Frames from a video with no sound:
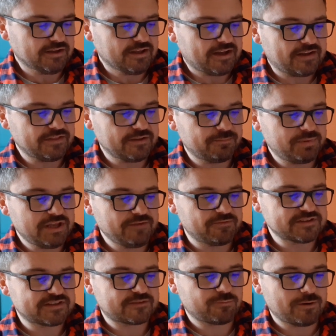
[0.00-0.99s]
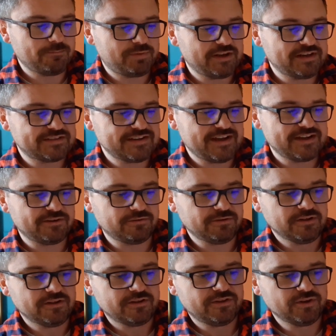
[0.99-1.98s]
and the beaver's thwumping
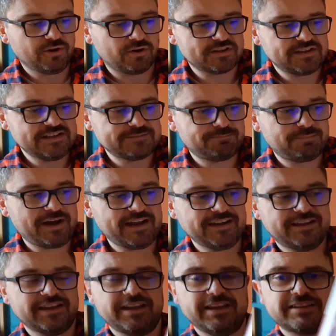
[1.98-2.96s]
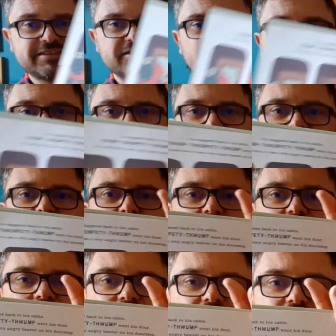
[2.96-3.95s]
tail knocked his pancakes all
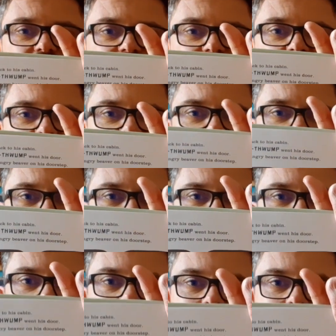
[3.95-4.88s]
over the floor.